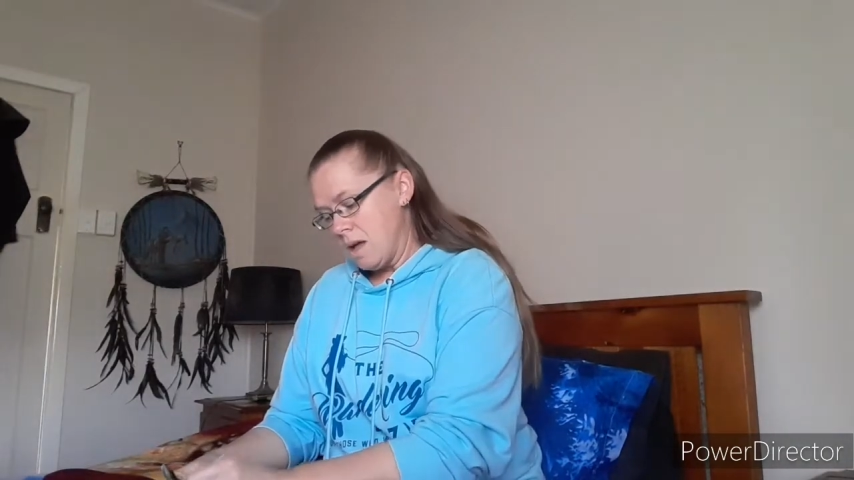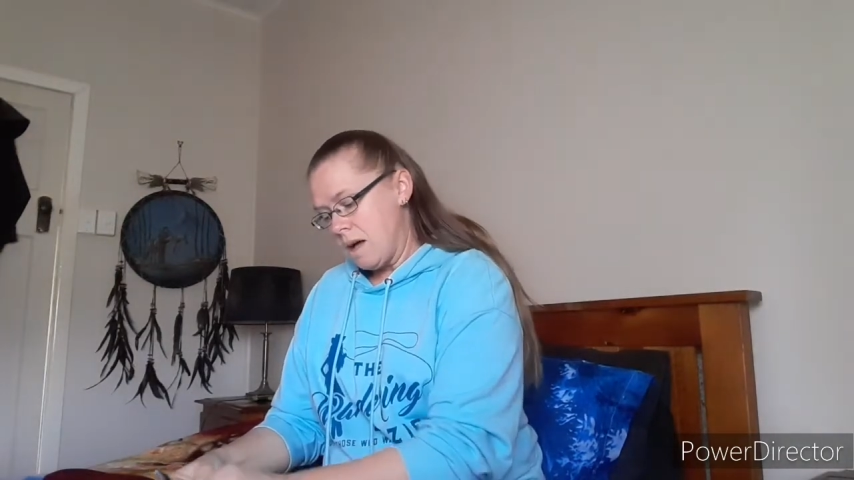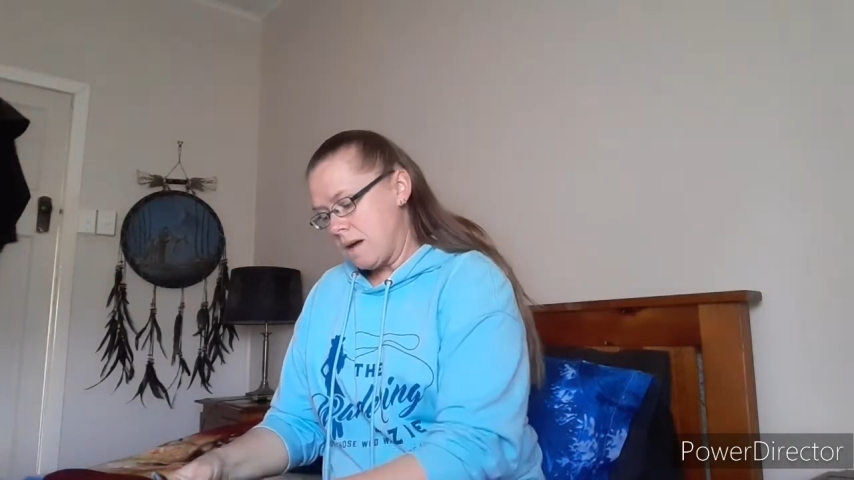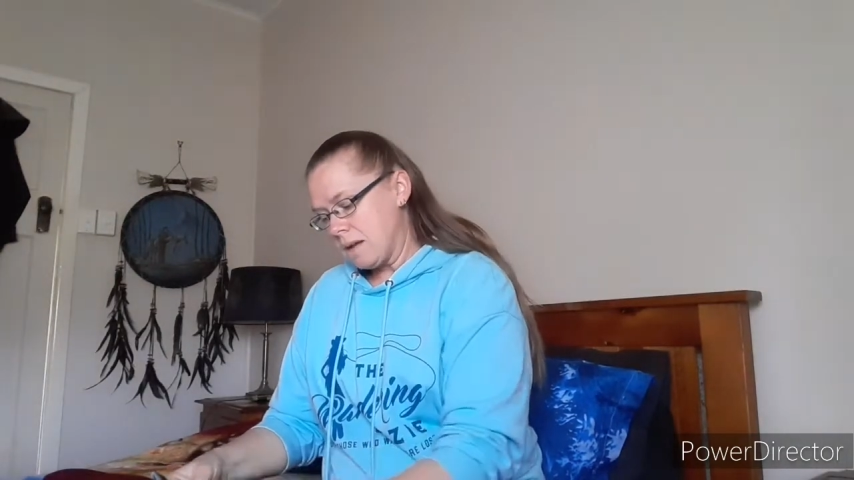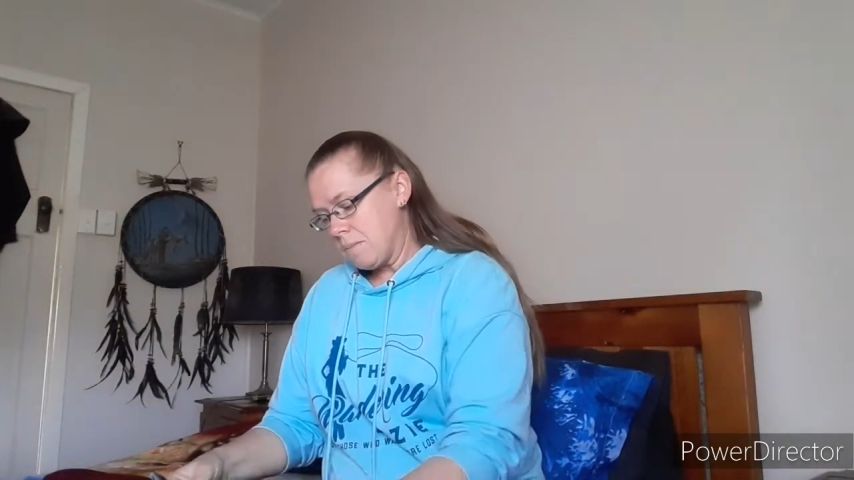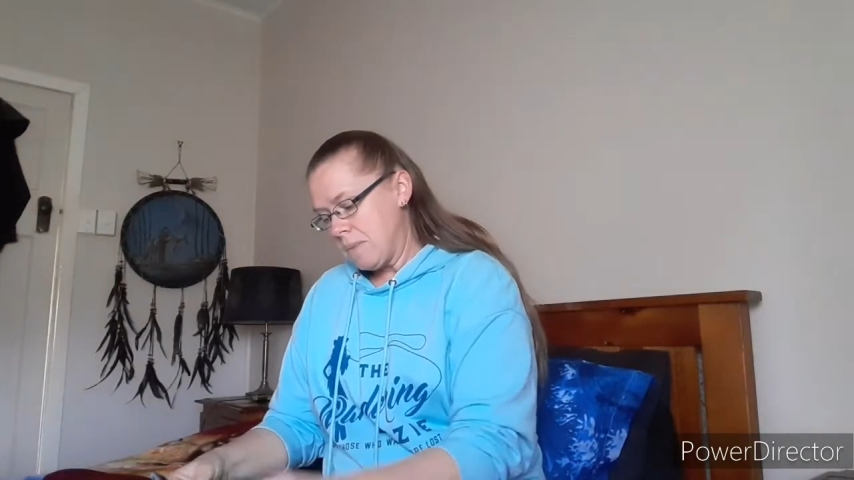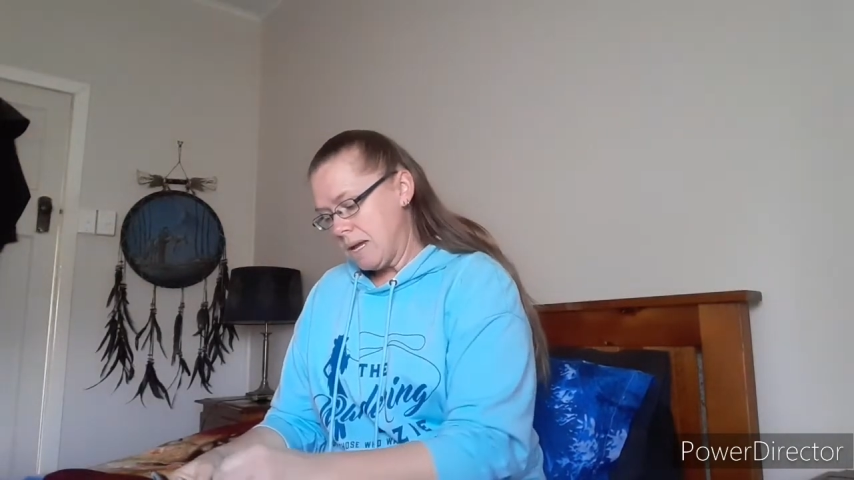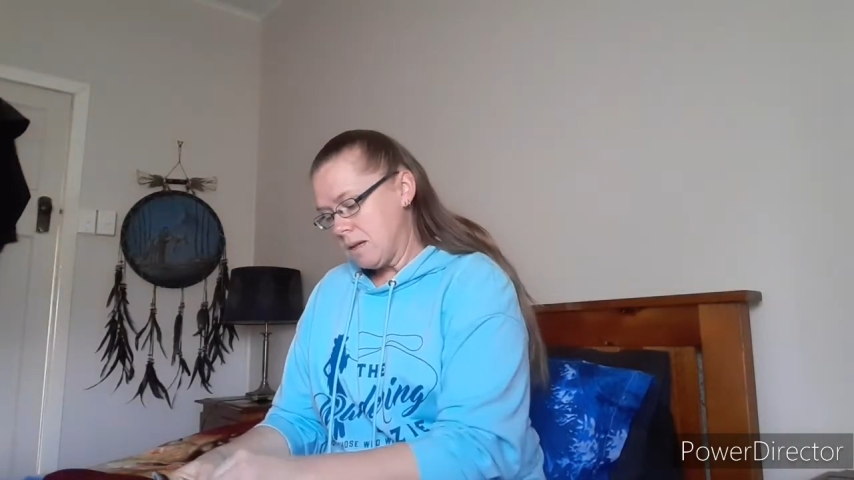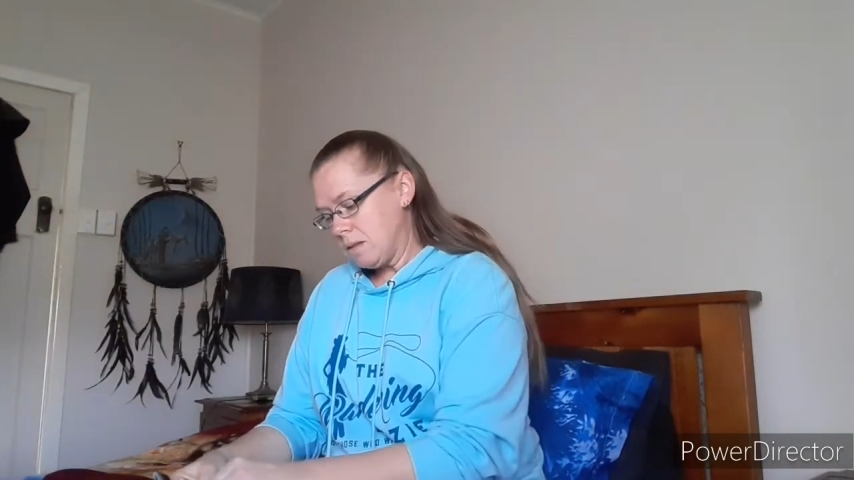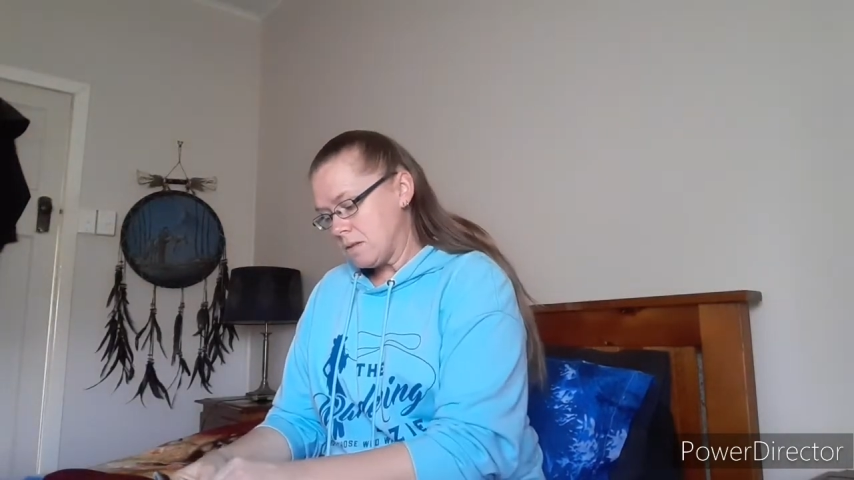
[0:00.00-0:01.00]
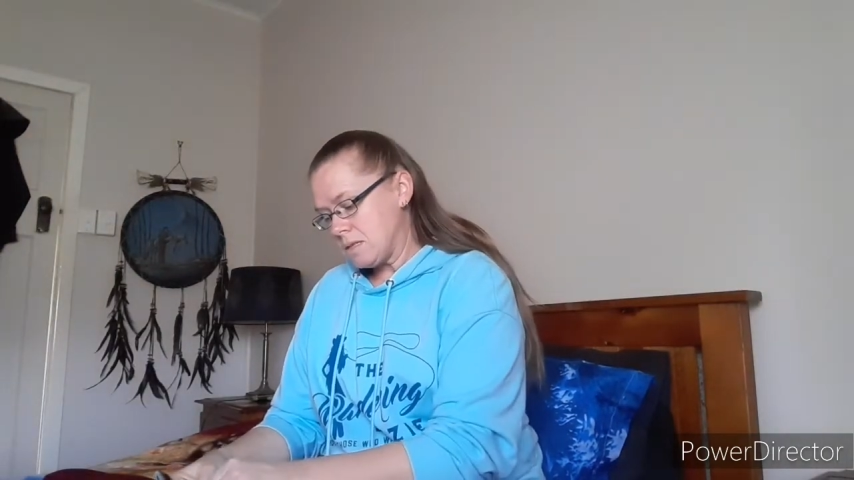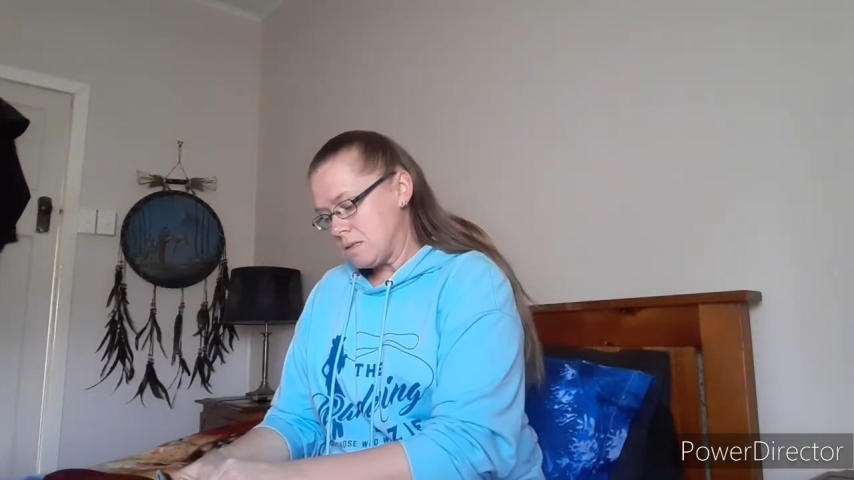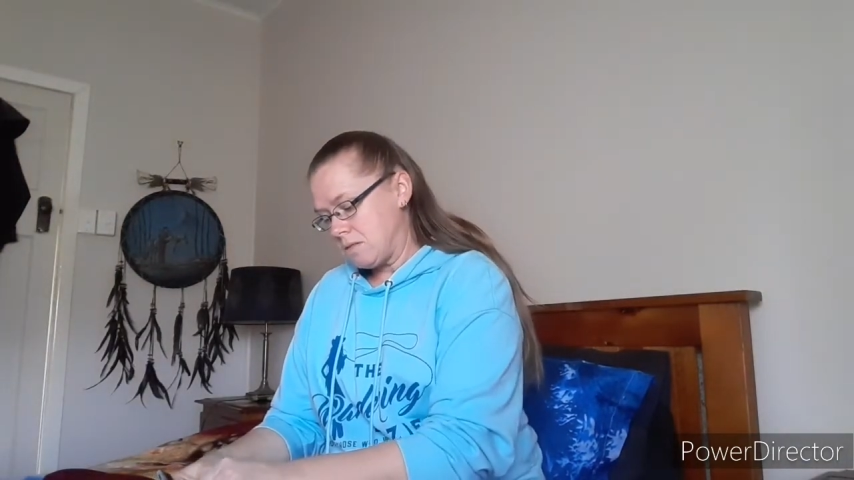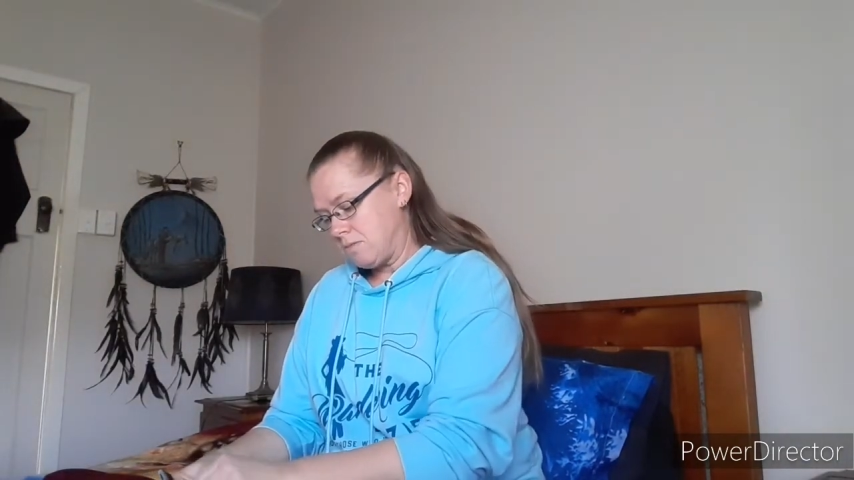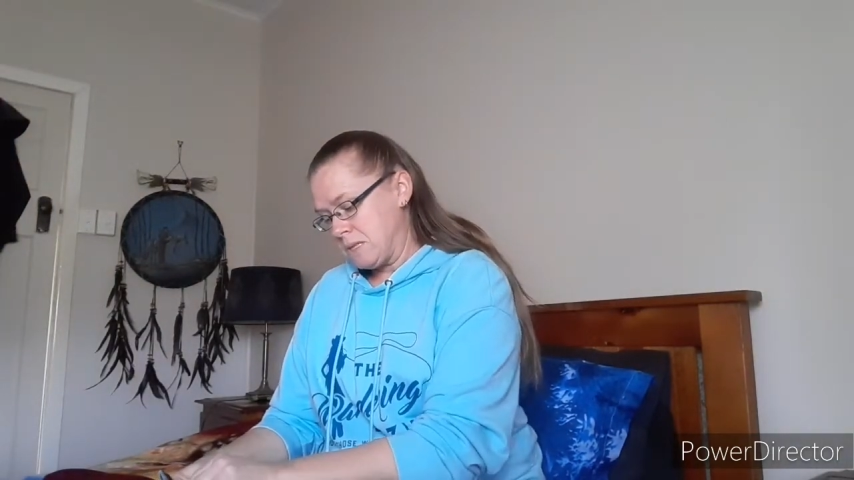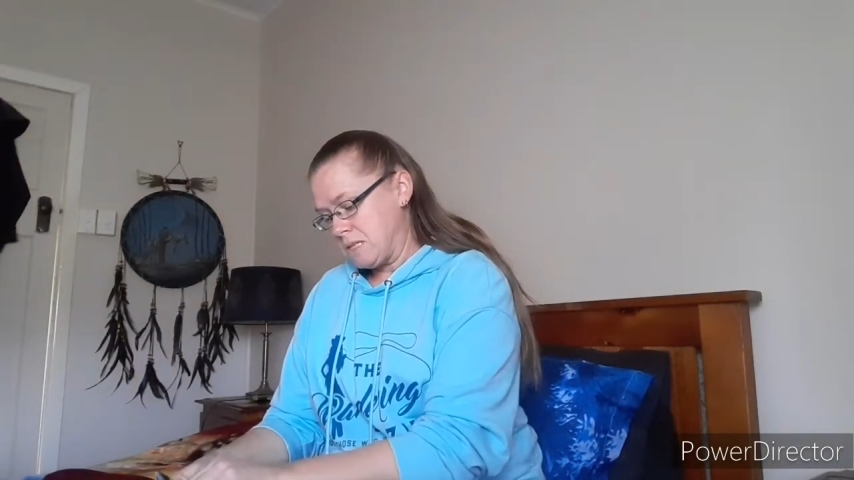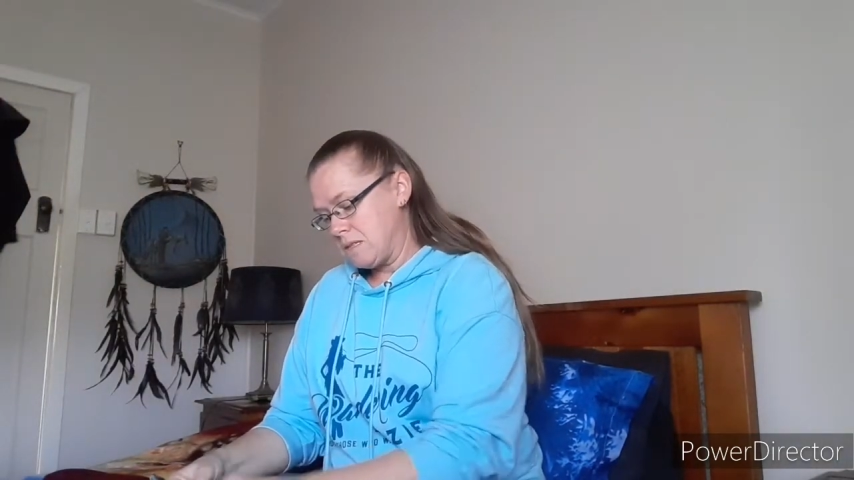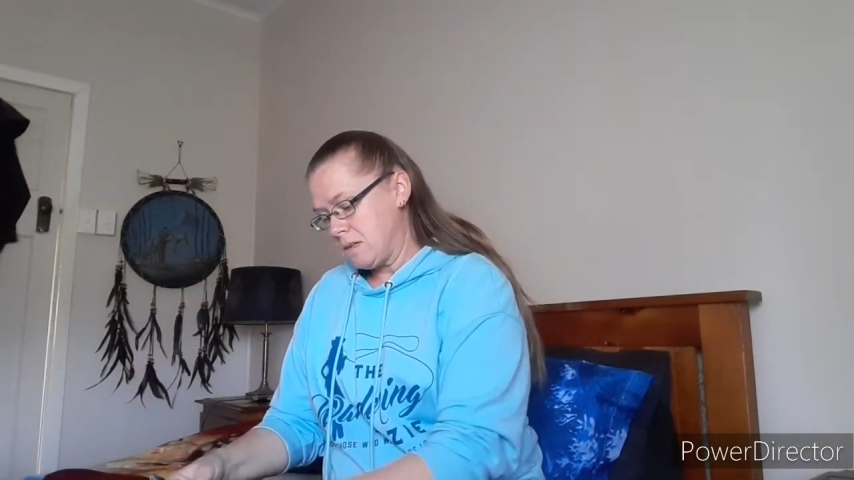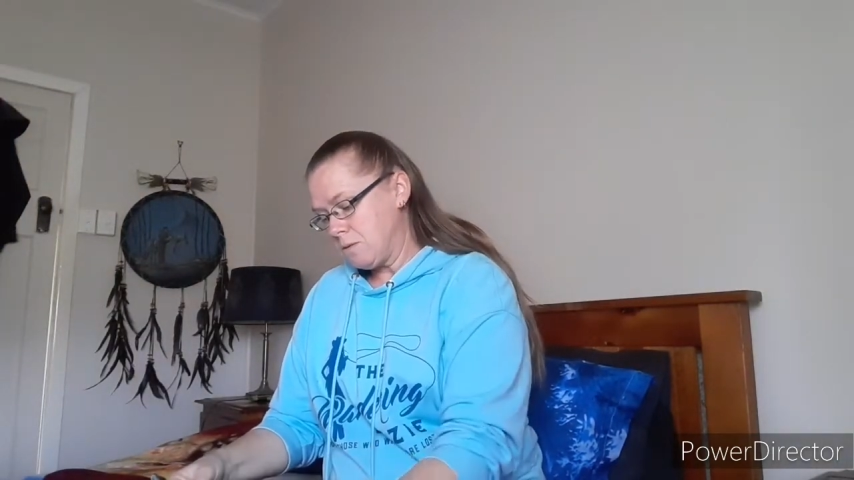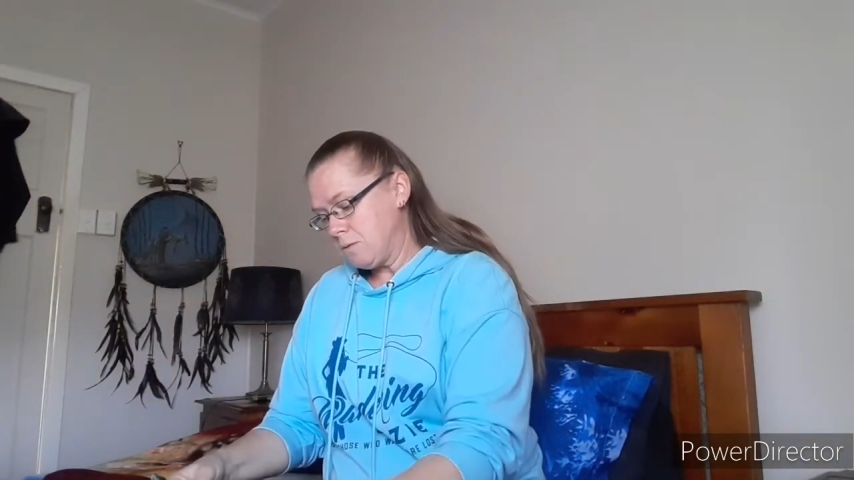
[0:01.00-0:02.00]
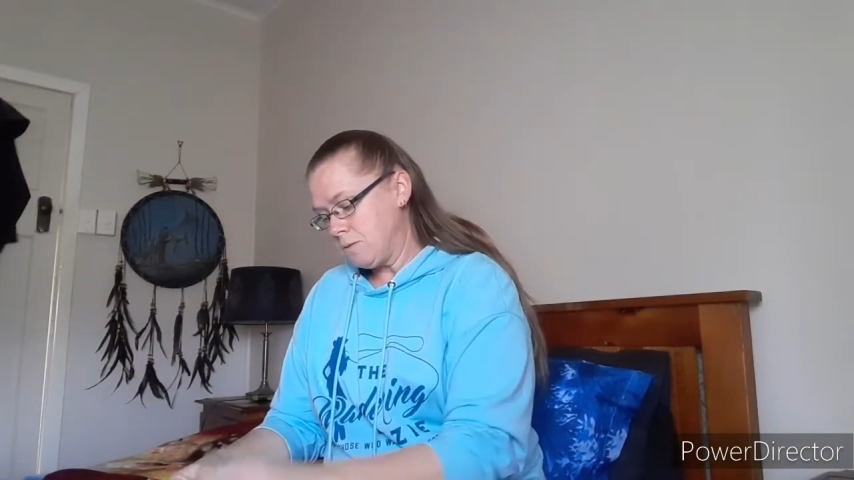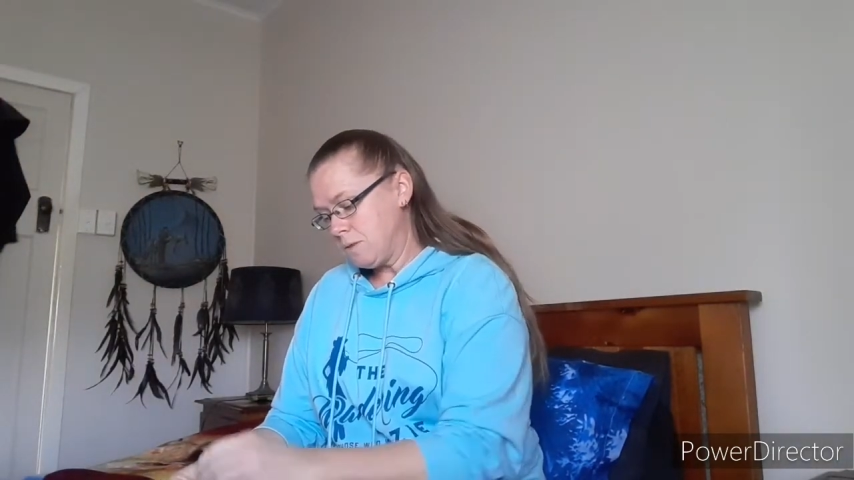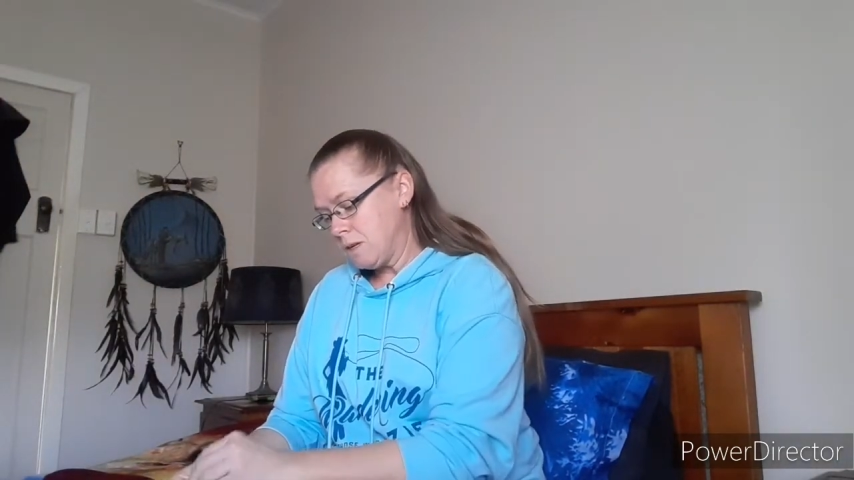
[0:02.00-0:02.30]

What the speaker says: I can make a lot of stuff myself,